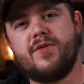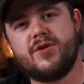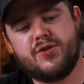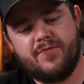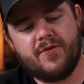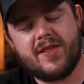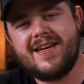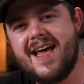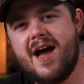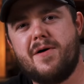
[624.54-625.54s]
the for the
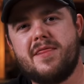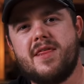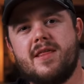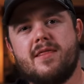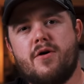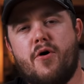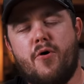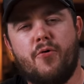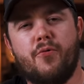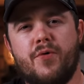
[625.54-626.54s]
now, I think the
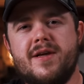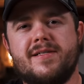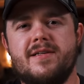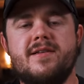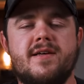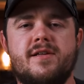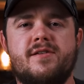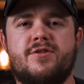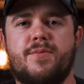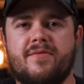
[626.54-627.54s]
whole reason
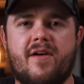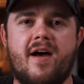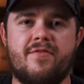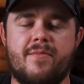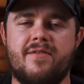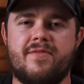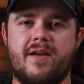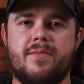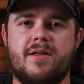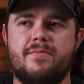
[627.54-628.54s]
is to provide for my
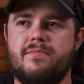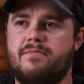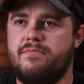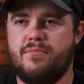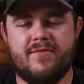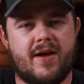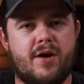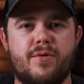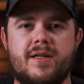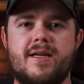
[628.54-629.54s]
family, provide
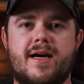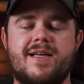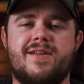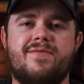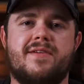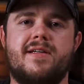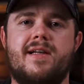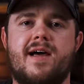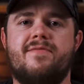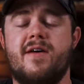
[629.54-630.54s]
a really nice and fun
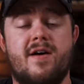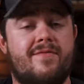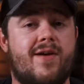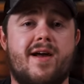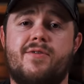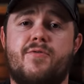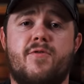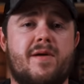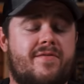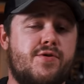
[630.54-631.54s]
life for
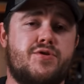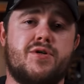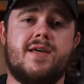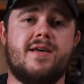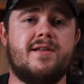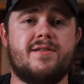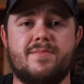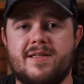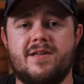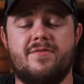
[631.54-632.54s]
Eleanor, my future kids, and
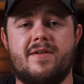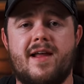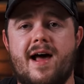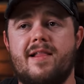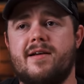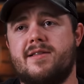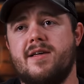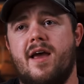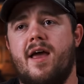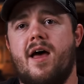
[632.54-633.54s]
myself and Alex.
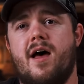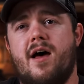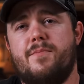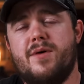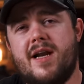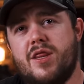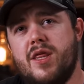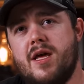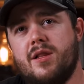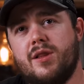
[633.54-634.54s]
Uh, but I
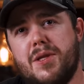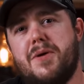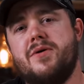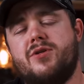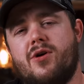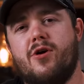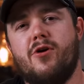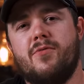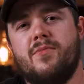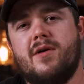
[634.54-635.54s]
think long
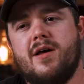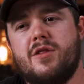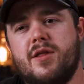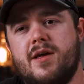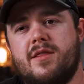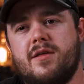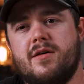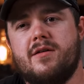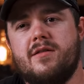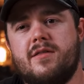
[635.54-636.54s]
term, I think
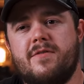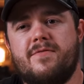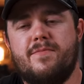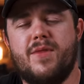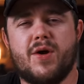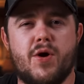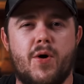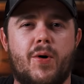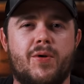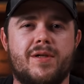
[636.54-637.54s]
the the the
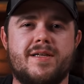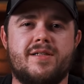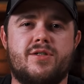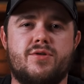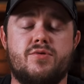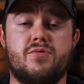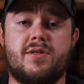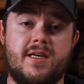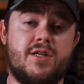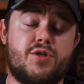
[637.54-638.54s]
goal is to
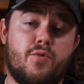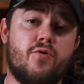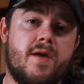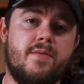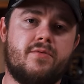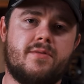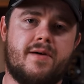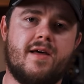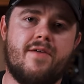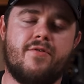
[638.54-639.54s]
teach more people
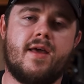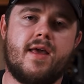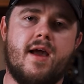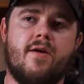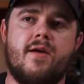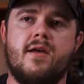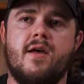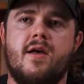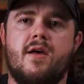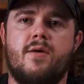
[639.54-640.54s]
about everyday carry
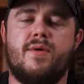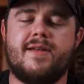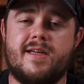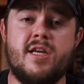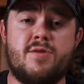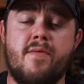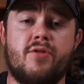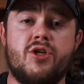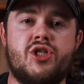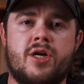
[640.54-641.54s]
but to teach
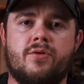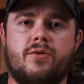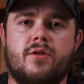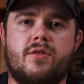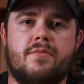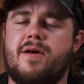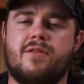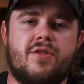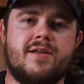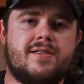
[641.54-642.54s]
people in general I think
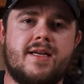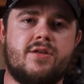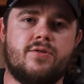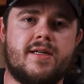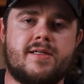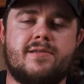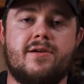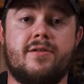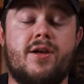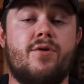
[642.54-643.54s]
about things they don't
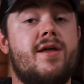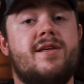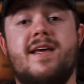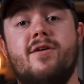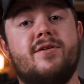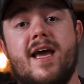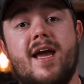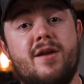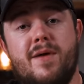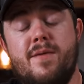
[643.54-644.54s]
necessarily know and
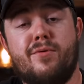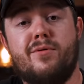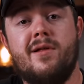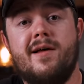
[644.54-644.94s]
entertain people.